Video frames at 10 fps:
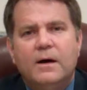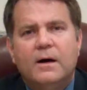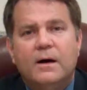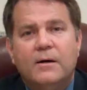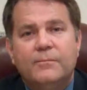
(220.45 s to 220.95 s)

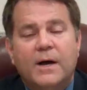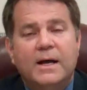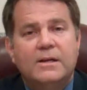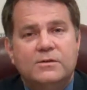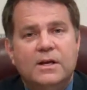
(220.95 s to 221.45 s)

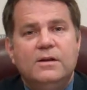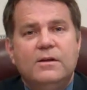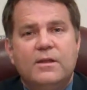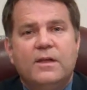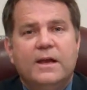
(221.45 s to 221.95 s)
I
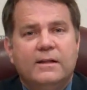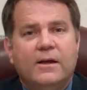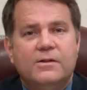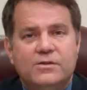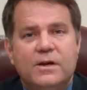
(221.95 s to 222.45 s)
continue to think
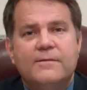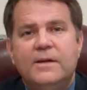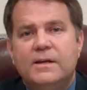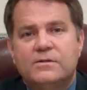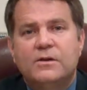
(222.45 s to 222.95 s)

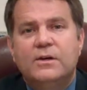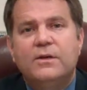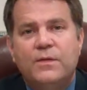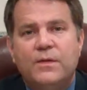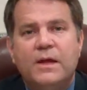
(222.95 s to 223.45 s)
longevity is a
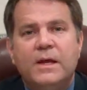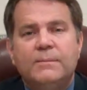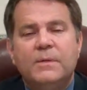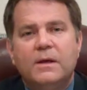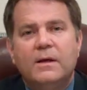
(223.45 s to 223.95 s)
good
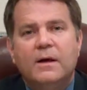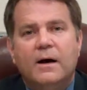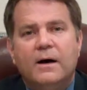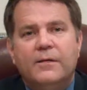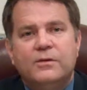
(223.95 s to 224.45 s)
thing.
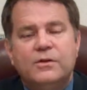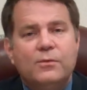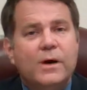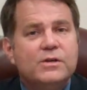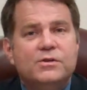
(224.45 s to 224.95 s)
There are
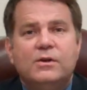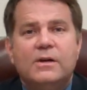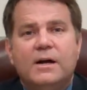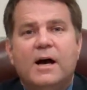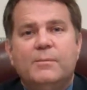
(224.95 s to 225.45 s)
2 ways you
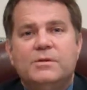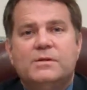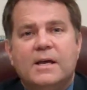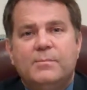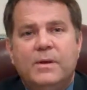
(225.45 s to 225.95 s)
can
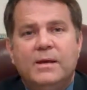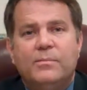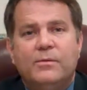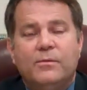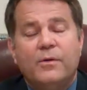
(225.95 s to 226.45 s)
compensate
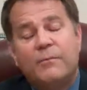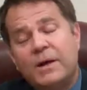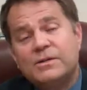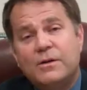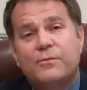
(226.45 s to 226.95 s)
people. Well, there are
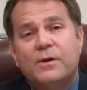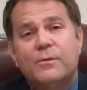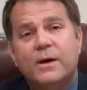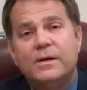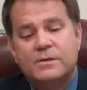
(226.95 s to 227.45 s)
actually
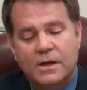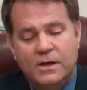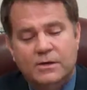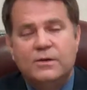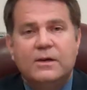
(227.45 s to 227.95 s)
3 ways.
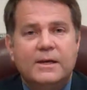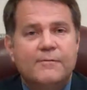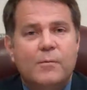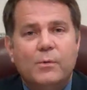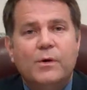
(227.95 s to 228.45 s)
You can
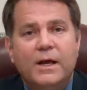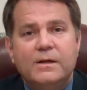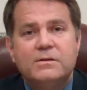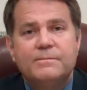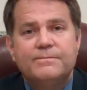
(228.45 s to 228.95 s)
give them a
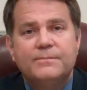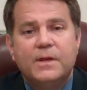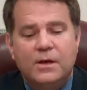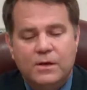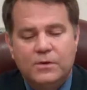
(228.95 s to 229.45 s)
raise.
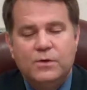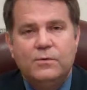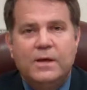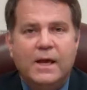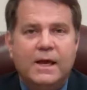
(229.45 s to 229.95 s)

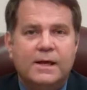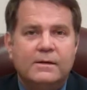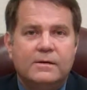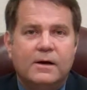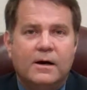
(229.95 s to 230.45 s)
You
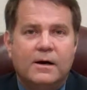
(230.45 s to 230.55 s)
can...